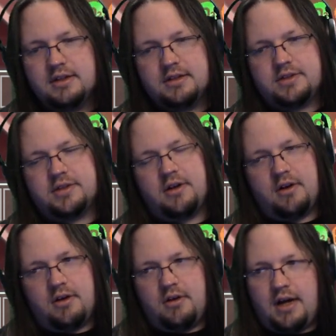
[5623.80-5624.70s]

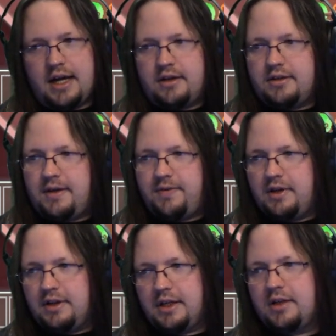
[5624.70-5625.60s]
So I could
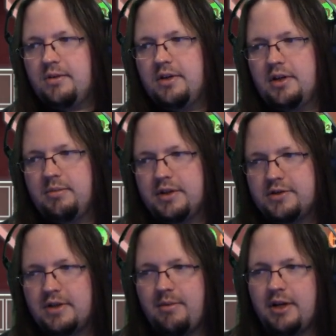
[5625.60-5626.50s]
definitely do a little bit of
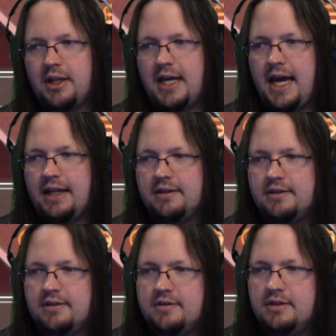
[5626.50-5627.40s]
streaming of that.
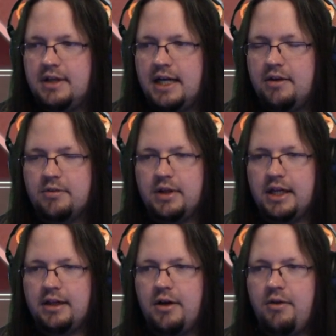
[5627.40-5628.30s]
I don't
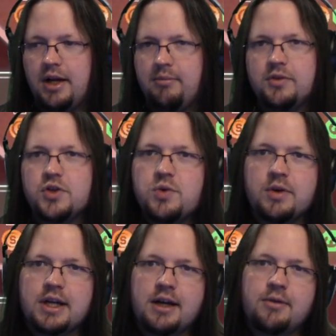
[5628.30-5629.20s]
really know what I'm
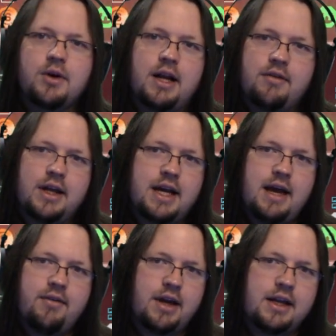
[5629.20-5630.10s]
doing, or whatever. Like, I
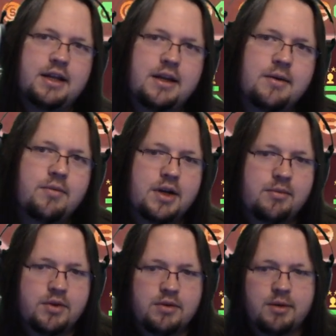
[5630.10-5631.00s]
have an idea of what
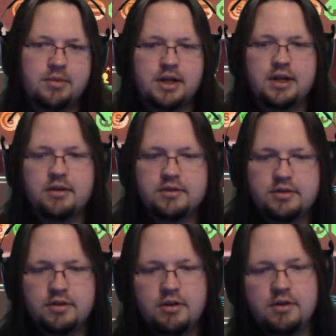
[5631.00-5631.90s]
I'm doing, but I
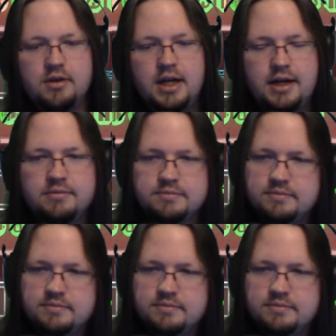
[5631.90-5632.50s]
don't know a whole lot.